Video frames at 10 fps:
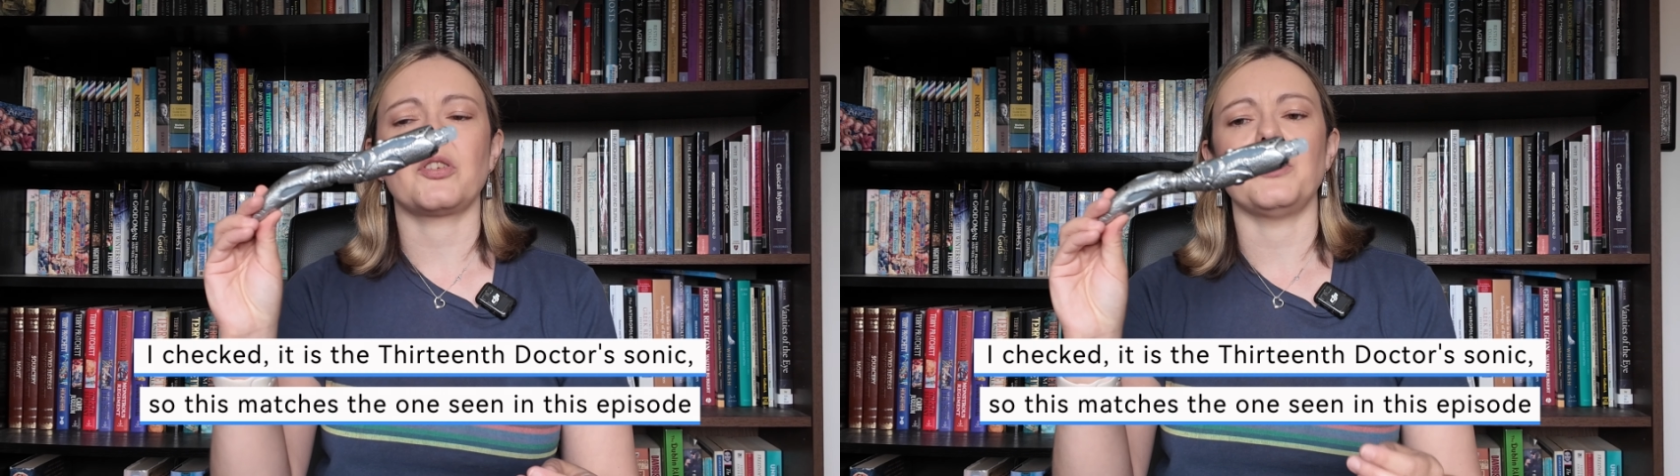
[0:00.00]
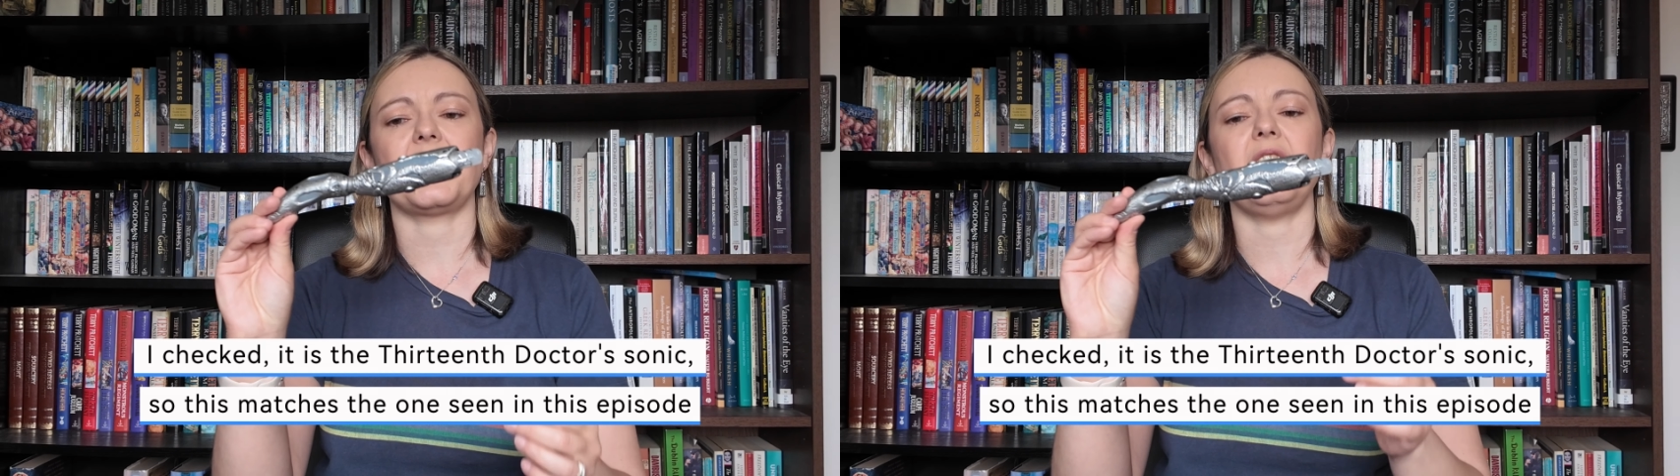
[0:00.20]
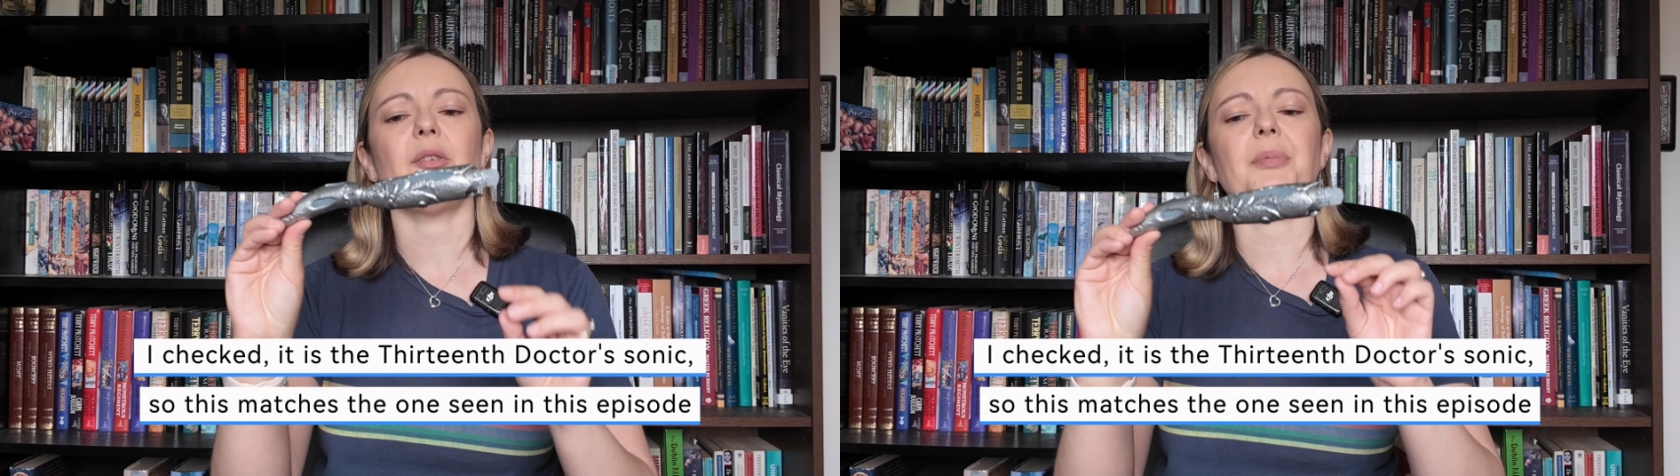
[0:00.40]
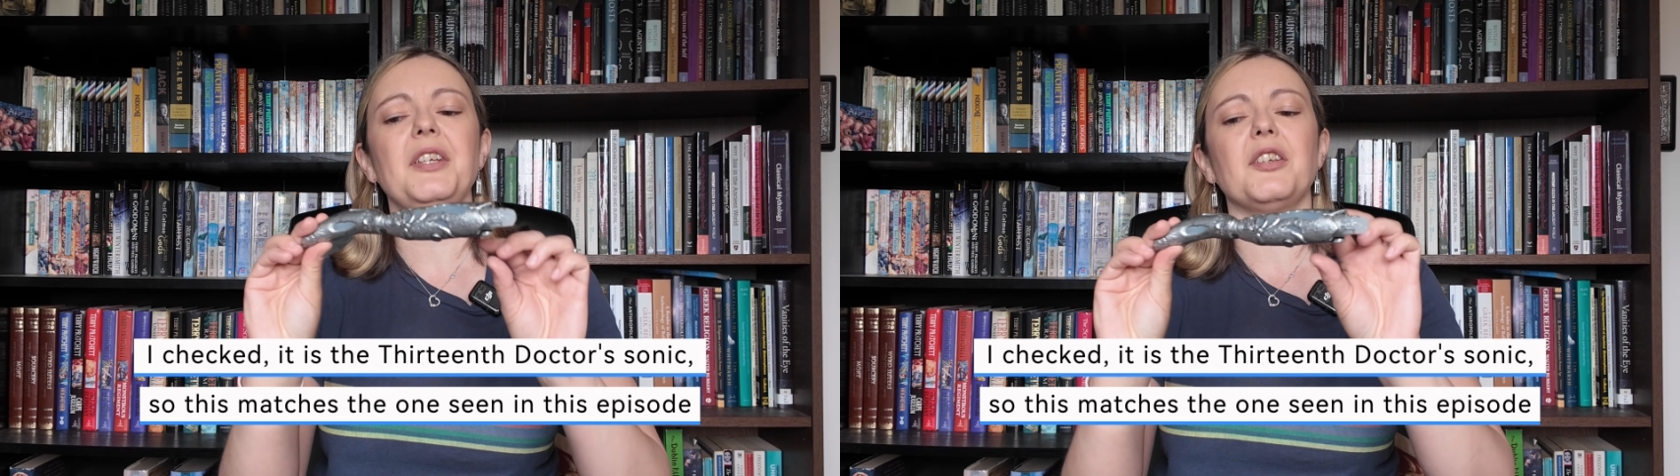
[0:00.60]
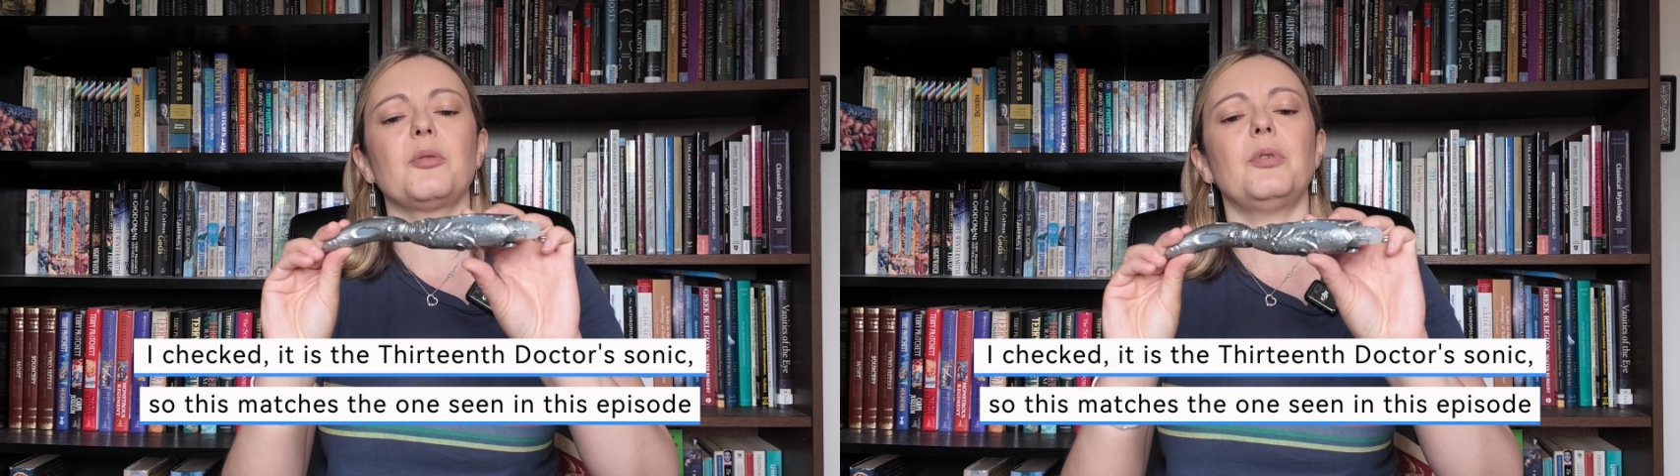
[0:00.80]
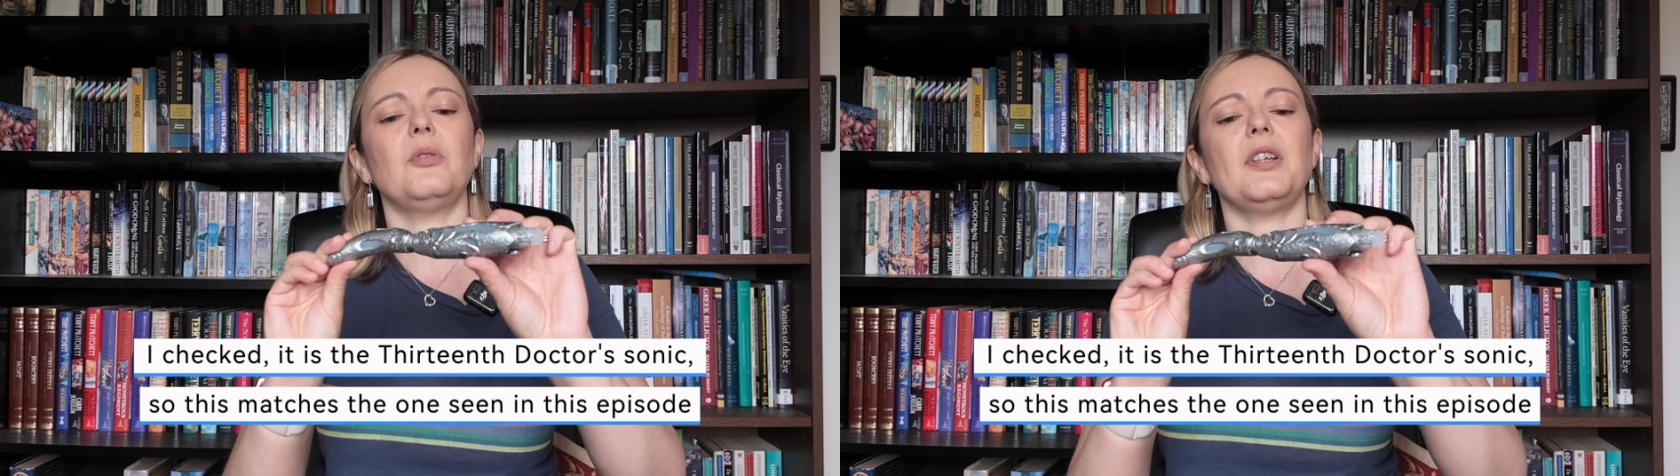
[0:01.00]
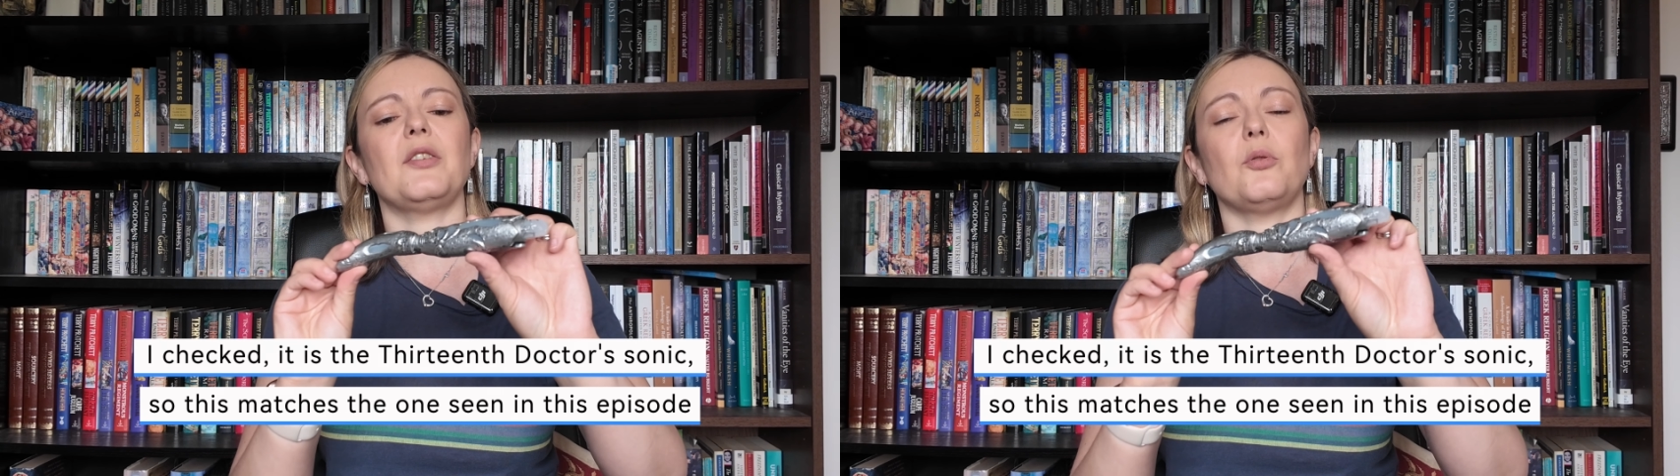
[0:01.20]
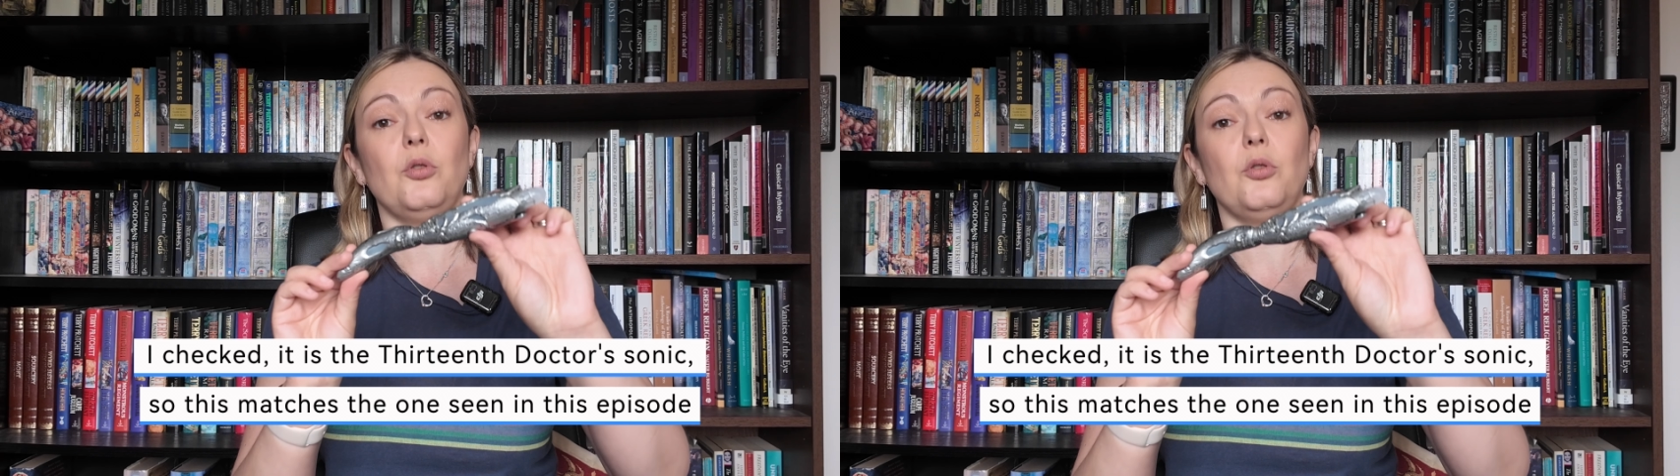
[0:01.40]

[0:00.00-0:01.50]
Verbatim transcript: so it's either Peter Capaldi's